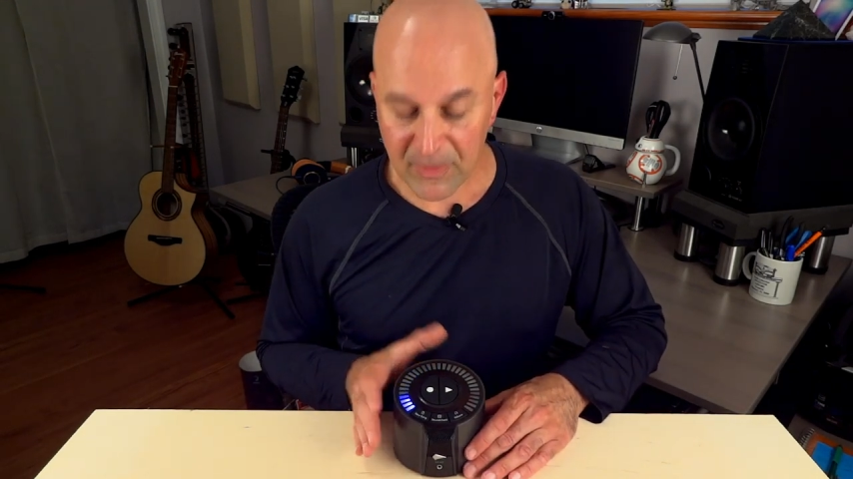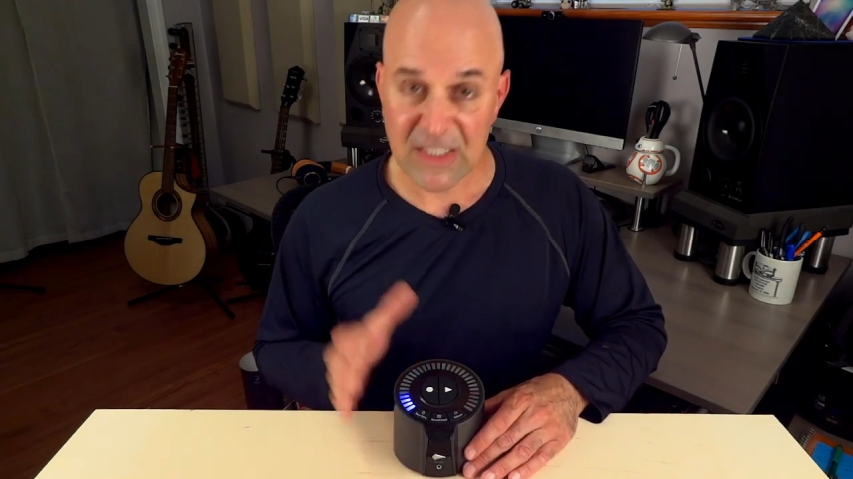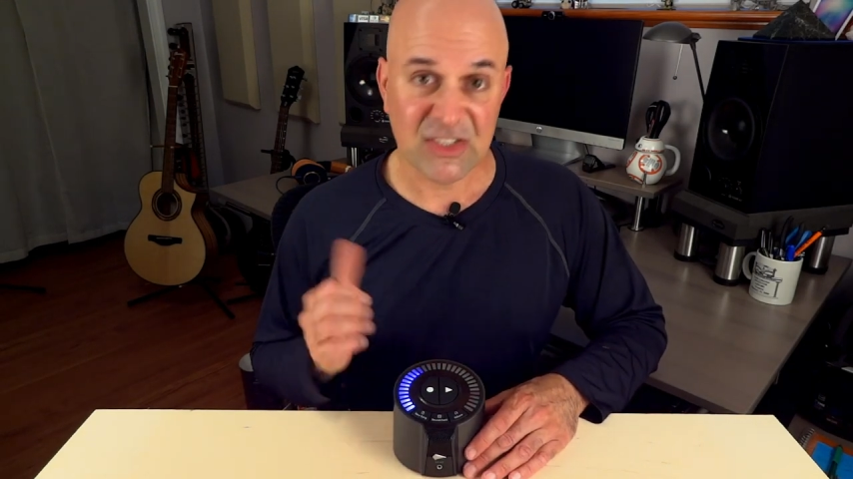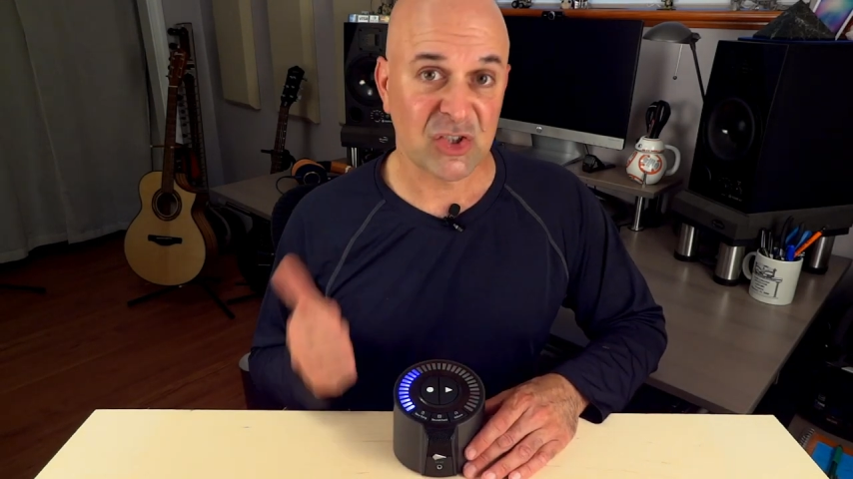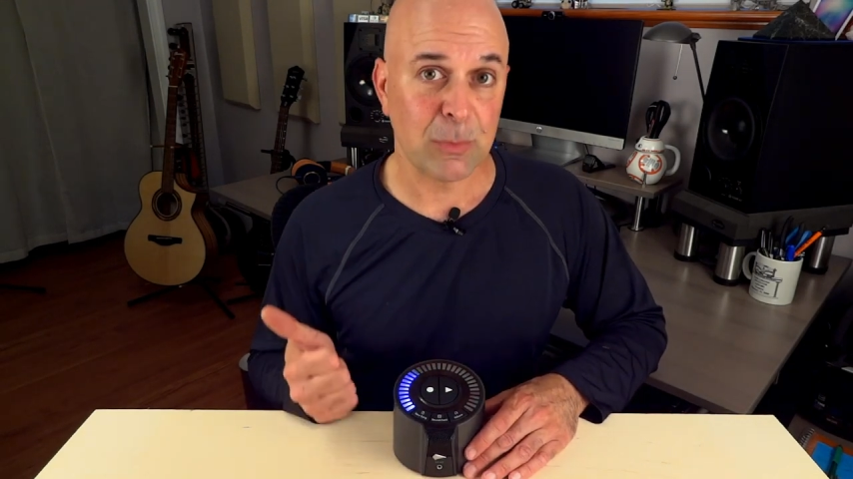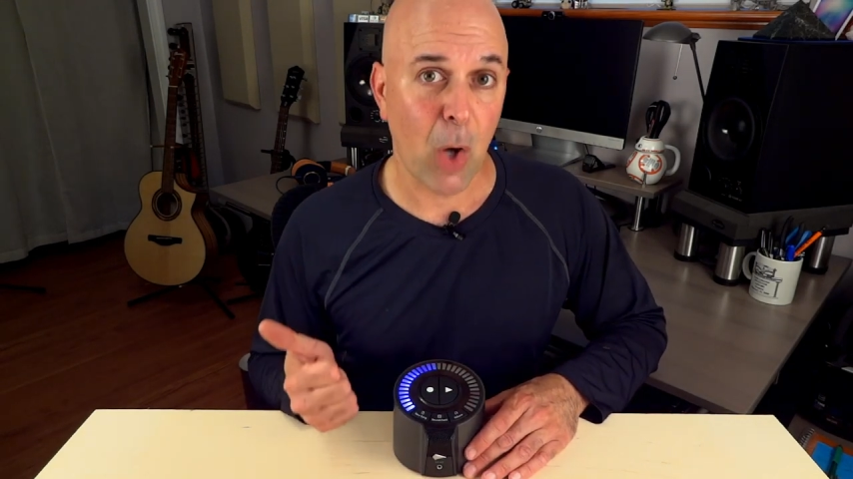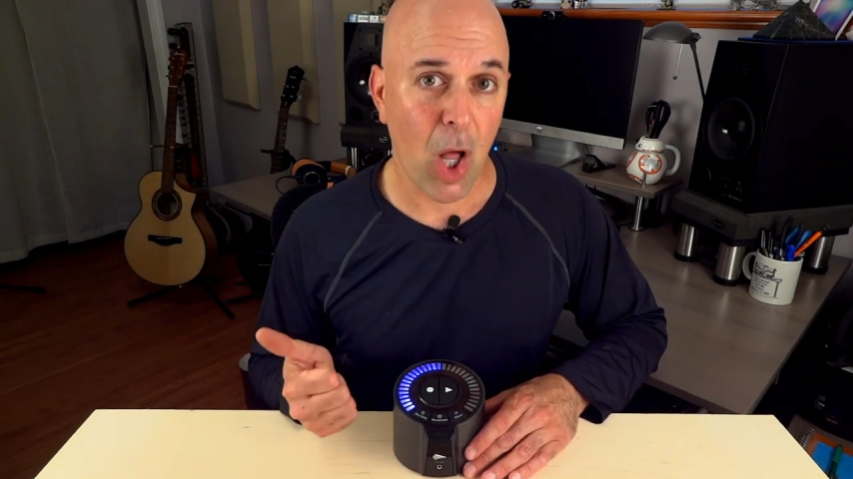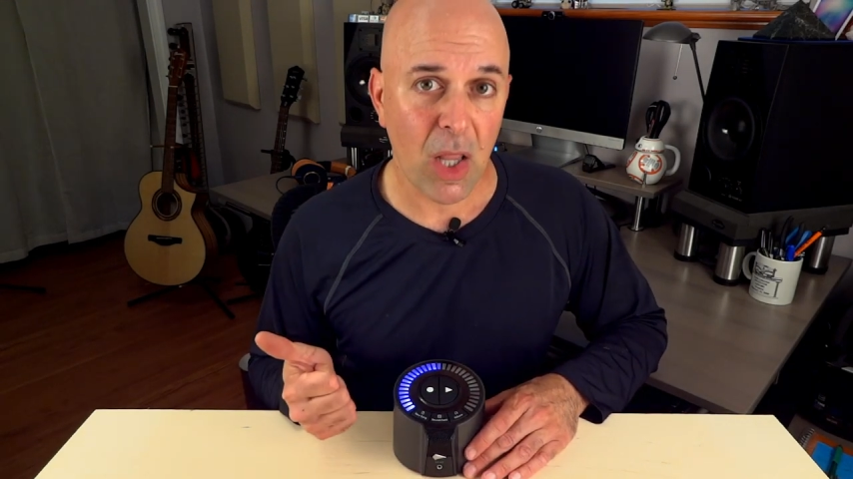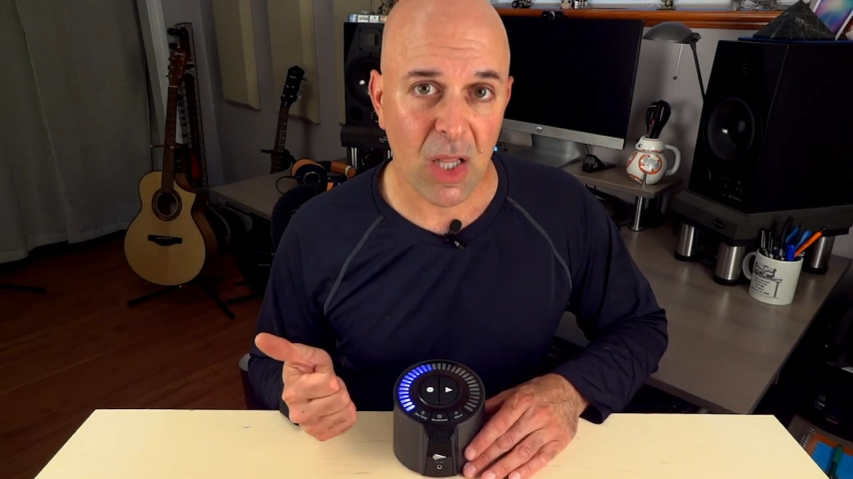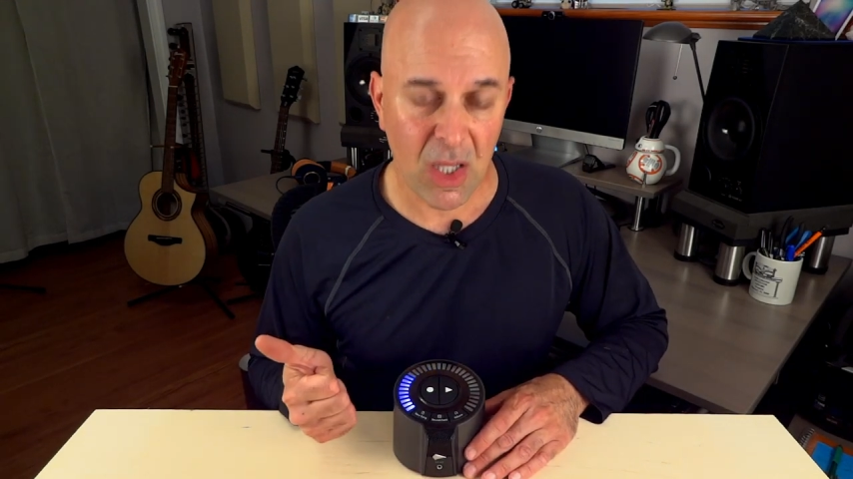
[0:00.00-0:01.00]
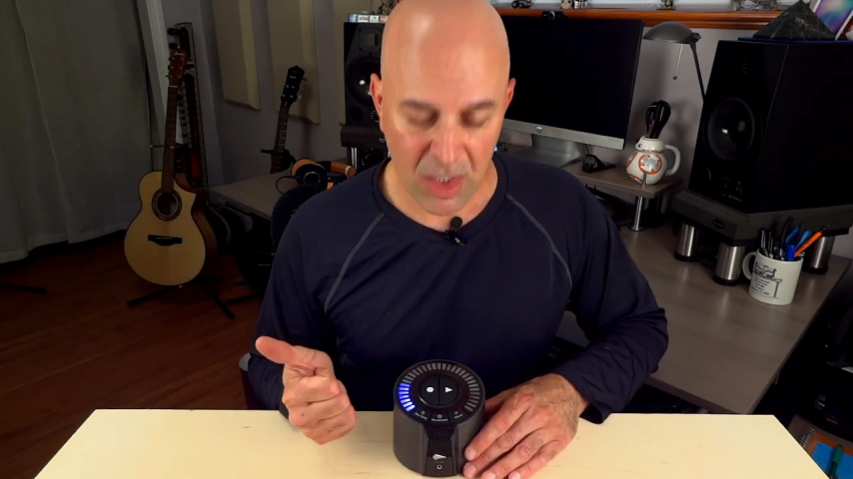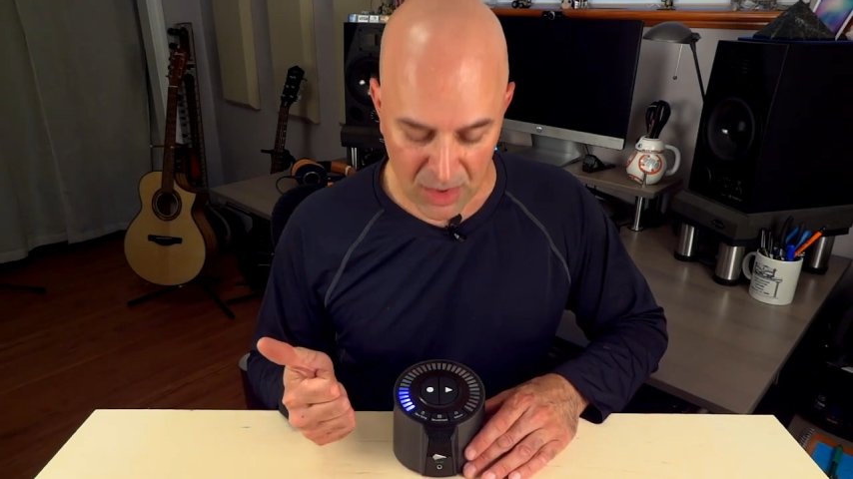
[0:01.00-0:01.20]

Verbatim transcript: It's small.